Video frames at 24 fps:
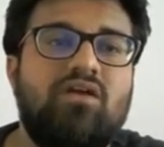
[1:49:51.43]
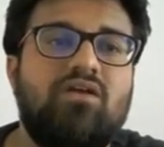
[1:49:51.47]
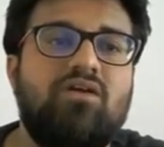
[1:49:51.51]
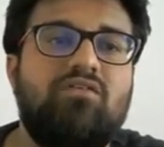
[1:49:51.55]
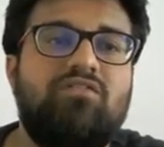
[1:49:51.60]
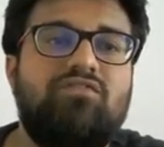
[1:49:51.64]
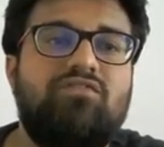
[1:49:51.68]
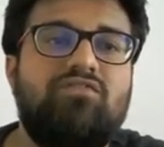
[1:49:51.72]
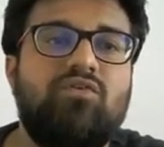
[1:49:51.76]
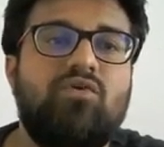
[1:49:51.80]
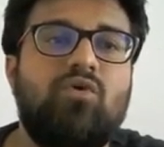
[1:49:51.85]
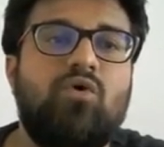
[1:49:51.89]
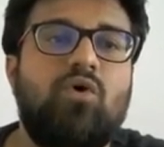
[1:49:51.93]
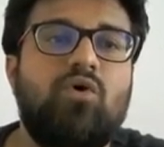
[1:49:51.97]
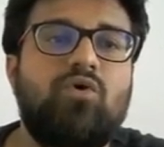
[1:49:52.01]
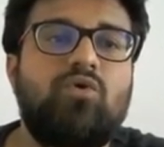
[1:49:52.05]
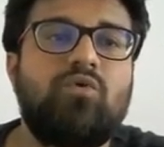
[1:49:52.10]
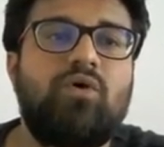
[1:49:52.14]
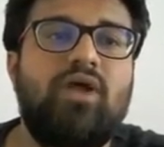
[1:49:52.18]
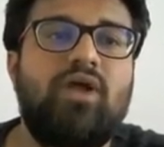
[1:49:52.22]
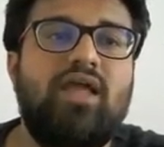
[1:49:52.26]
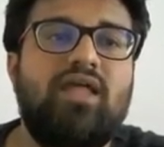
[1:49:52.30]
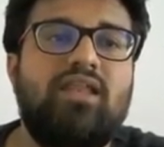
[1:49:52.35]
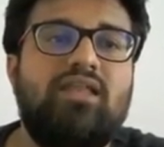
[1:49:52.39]
If you go
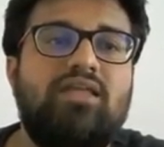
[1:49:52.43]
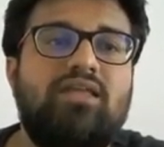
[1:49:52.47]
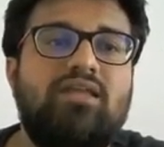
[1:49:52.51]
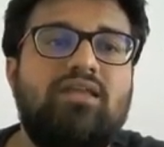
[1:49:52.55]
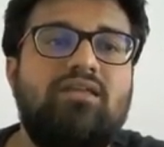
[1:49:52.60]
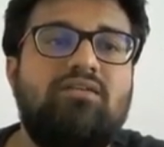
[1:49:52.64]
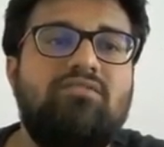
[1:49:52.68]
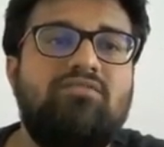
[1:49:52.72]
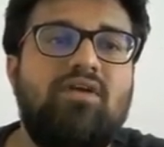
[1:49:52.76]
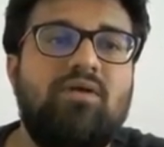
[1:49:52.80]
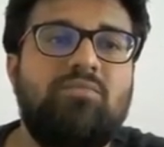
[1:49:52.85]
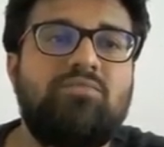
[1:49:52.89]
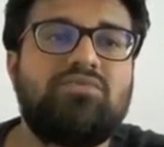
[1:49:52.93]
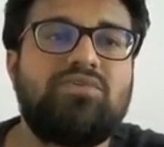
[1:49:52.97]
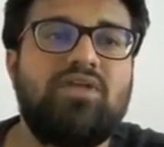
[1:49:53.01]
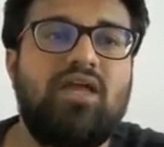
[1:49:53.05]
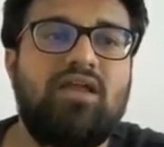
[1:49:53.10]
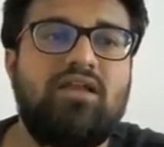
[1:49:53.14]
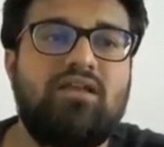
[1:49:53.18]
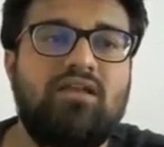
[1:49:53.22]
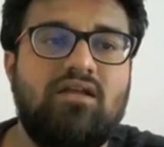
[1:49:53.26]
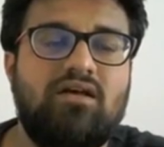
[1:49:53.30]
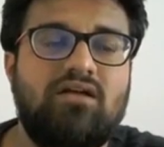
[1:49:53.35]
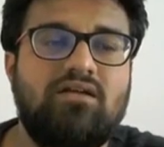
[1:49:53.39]
to any
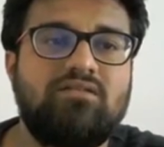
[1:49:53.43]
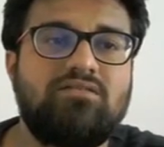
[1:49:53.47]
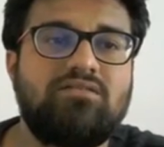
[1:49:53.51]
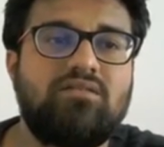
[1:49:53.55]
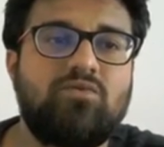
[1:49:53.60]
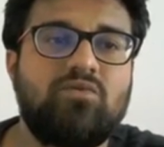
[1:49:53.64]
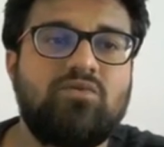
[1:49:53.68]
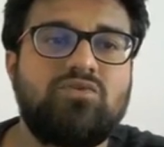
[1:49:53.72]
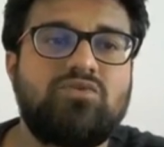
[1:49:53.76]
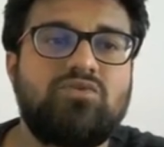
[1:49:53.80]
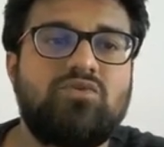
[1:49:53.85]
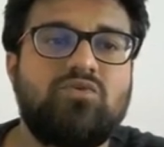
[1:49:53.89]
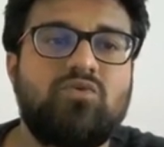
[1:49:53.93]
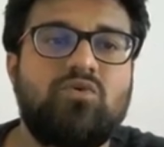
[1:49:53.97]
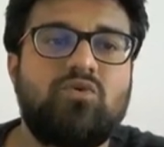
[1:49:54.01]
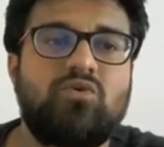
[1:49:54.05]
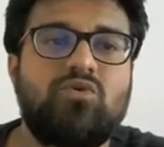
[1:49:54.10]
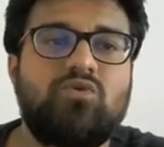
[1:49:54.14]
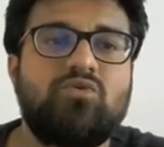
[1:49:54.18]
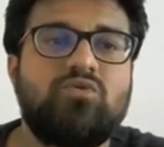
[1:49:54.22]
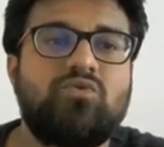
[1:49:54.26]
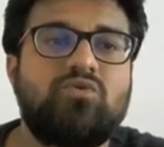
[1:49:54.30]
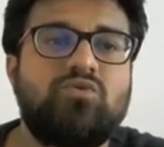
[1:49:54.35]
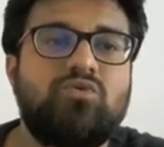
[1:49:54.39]
website now, suppose you go
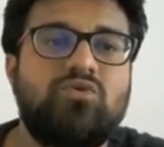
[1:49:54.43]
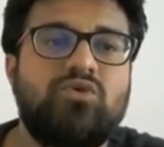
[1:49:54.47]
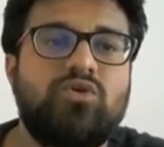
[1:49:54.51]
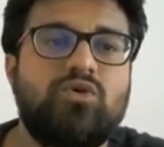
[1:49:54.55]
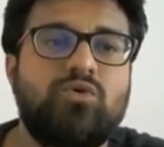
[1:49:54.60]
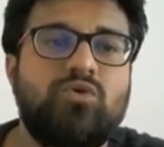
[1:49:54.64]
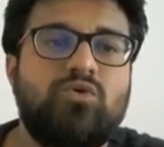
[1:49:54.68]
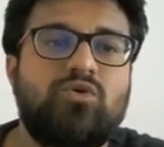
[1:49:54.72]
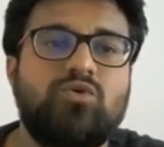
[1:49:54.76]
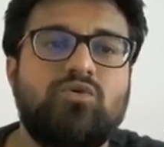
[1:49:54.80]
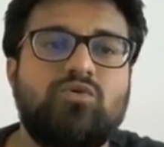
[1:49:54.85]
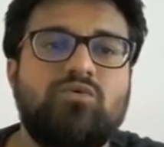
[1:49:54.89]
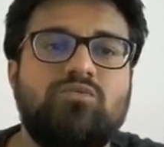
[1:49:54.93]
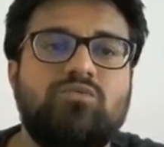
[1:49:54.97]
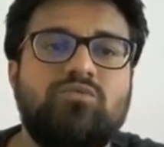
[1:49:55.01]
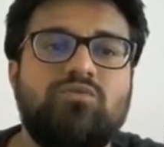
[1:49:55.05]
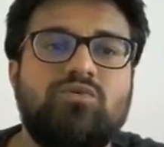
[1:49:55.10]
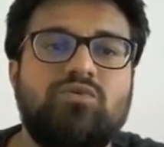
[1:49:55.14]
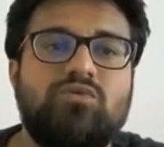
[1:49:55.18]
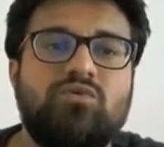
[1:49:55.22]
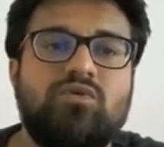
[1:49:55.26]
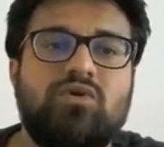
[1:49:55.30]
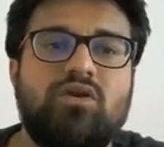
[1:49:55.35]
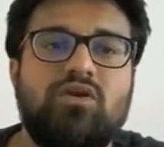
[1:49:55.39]
to YouTube.
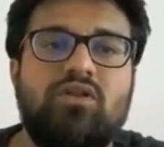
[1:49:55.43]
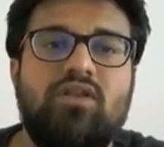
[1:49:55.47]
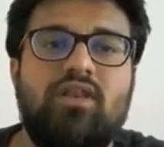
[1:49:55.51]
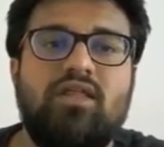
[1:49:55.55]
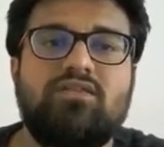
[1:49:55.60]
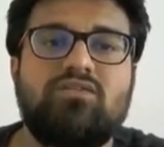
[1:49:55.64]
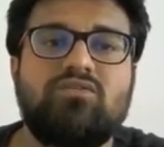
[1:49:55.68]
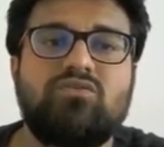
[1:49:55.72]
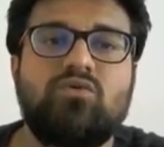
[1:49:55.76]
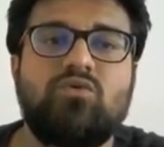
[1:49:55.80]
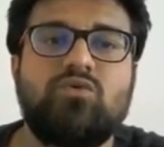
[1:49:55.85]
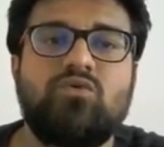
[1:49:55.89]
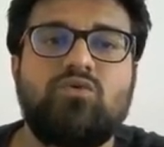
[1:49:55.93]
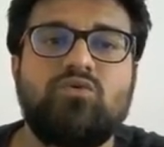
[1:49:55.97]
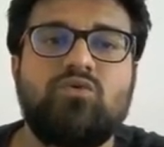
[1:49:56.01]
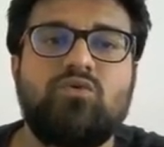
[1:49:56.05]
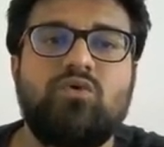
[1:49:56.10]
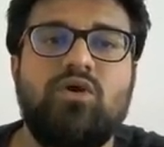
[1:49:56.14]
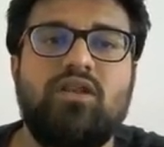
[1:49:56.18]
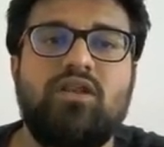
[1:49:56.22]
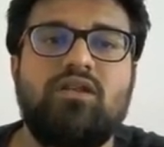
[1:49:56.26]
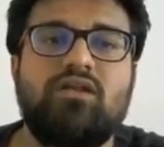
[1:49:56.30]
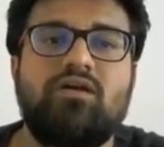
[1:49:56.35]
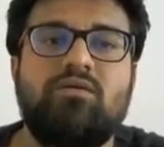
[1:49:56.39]
No, okay, let's go
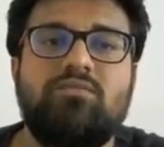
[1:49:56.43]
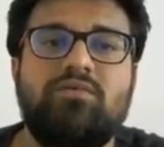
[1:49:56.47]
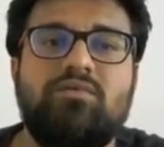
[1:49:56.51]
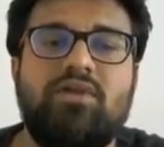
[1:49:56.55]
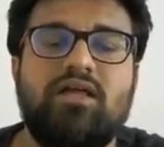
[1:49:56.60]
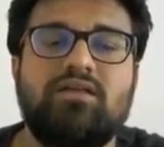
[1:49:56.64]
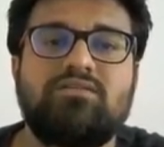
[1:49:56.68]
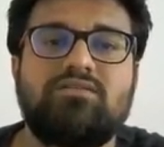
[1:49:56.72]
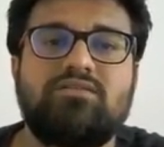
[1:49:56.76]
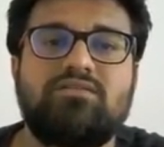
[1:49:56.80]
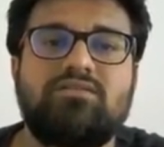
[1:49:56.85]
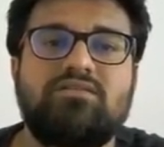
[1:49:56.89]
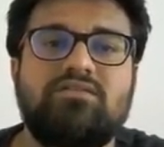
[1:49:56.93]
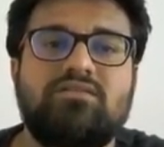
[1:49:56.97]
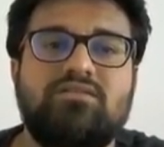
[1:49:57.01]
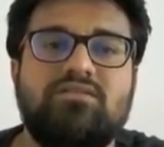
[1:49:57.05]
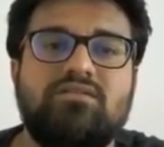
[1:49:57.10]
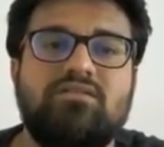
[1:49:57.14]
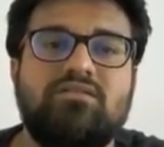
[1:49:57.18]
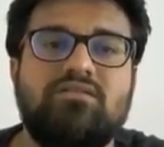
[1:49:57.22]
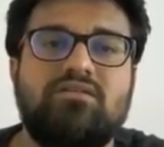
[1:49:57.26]
to income tax.